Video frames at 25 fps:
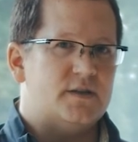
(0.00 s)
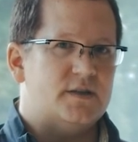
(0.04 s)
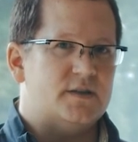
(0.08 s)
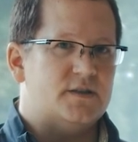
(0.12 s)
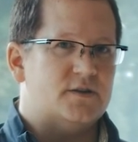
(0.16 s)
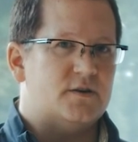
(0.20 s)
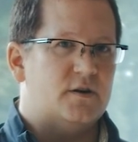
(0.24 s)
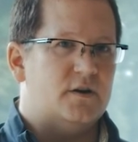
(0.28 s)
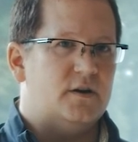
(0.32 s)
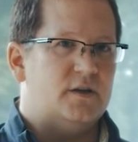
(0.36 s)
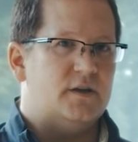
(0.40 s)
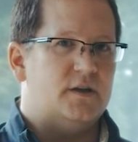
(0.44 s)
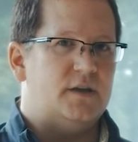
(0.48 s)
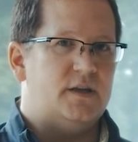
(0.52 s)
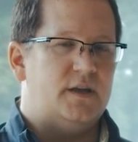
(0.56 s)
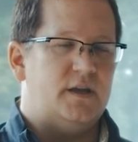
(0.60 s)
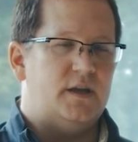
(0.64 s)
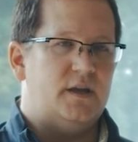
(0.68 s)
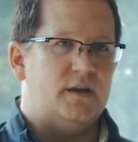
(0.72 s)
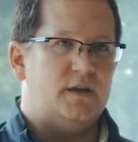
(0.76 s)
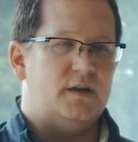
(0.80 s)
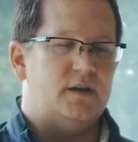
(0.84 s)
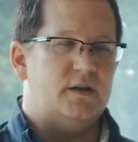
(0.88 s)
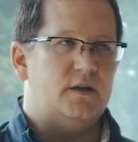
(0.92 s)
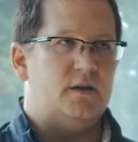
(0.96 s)
I started
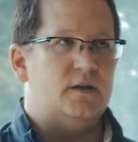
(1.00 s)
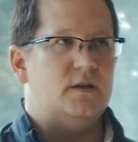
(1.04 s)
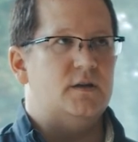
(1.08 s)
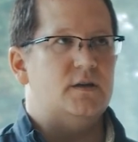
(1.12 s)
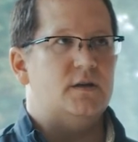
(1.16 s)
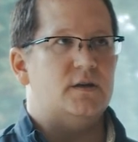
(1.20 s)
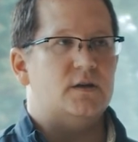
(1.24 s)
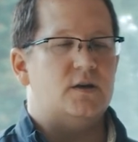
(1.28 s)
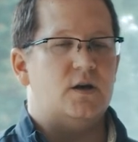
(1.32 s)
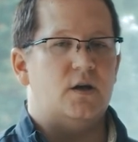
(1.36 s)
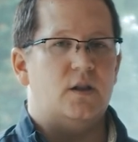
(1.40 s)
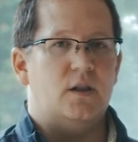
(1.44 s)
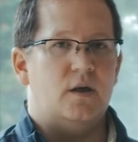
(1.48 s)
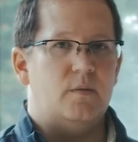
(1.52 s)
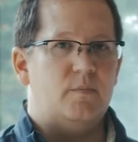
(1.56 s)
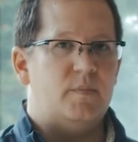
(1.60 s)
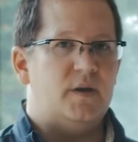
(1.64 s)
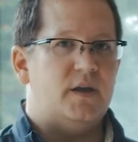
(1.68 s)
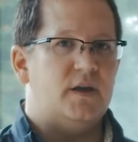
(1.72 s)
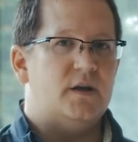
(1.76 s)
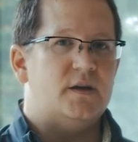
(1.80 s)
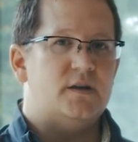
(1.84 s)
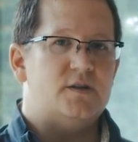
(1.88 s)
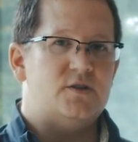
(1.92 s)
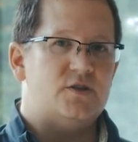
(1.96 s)
in
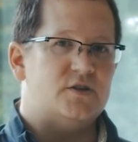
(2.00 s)
Colombia